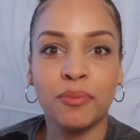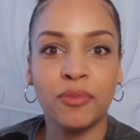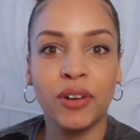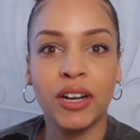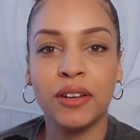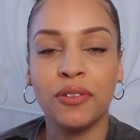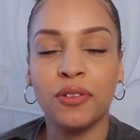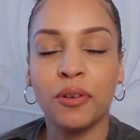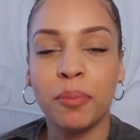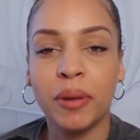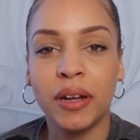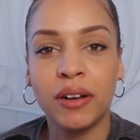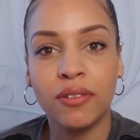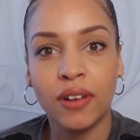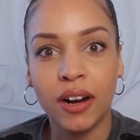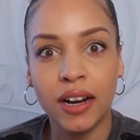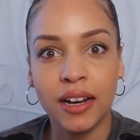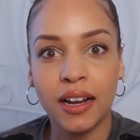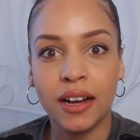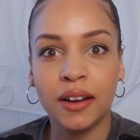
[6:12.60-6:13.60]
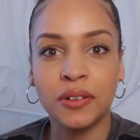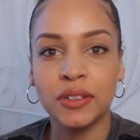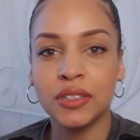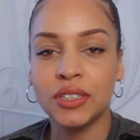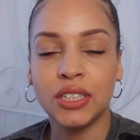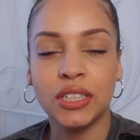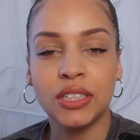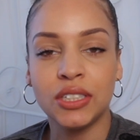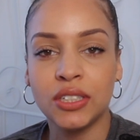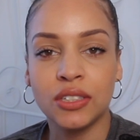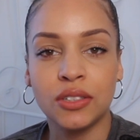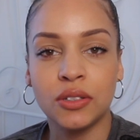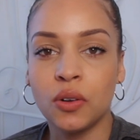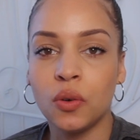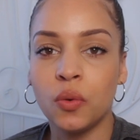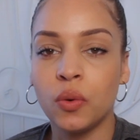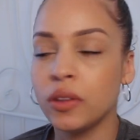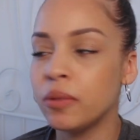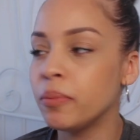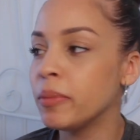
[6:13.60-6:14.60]
and ready for bed right now, and she's just
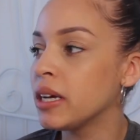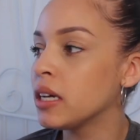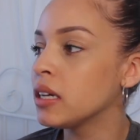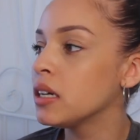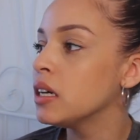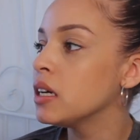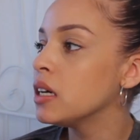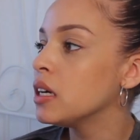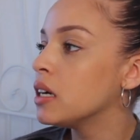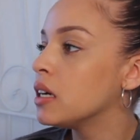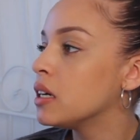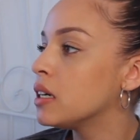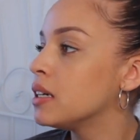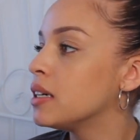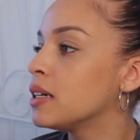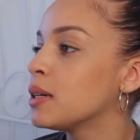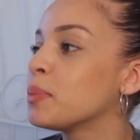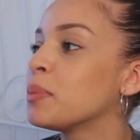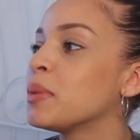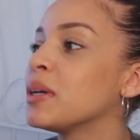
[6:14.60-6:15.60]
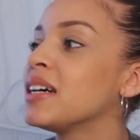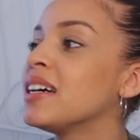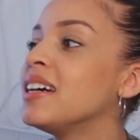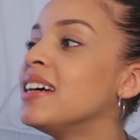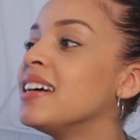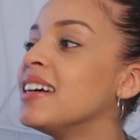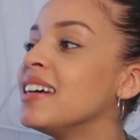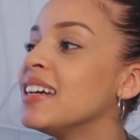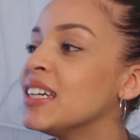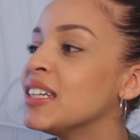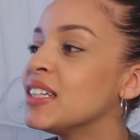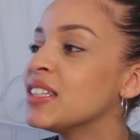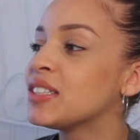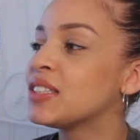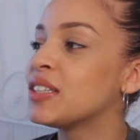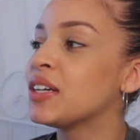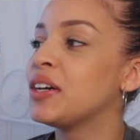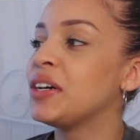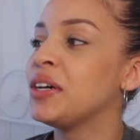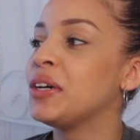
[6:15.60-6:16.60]
not with me.
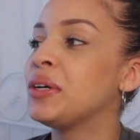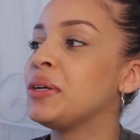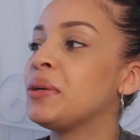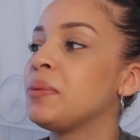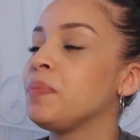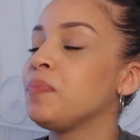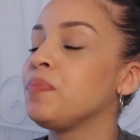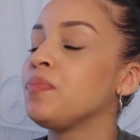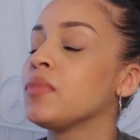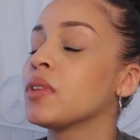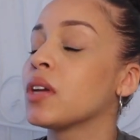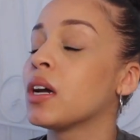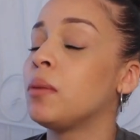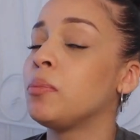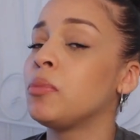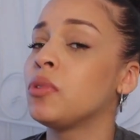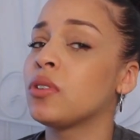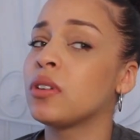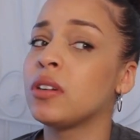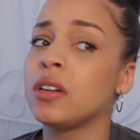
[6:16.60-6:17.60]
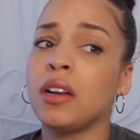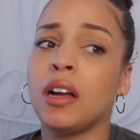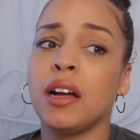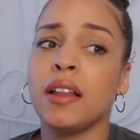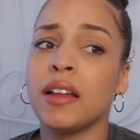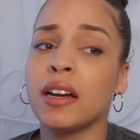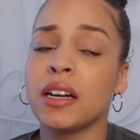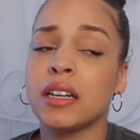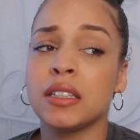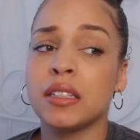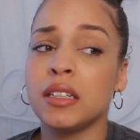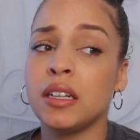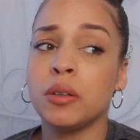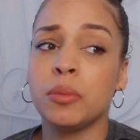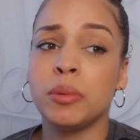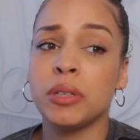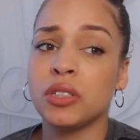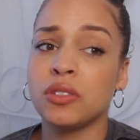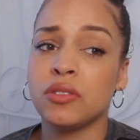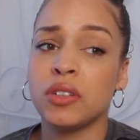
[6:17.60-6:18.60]
So I'm not gonna lie, that gets a
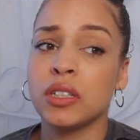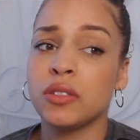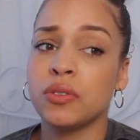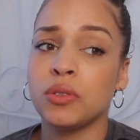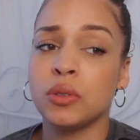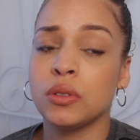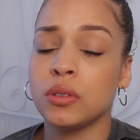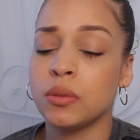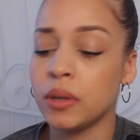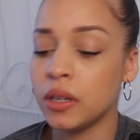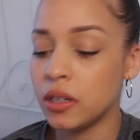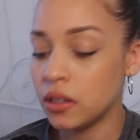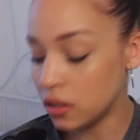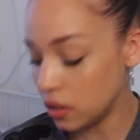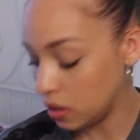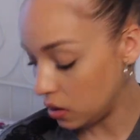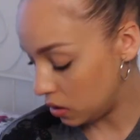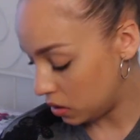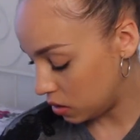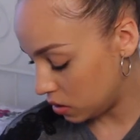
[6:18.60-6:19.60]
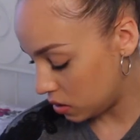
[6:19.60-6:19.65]
little bit stressful as well.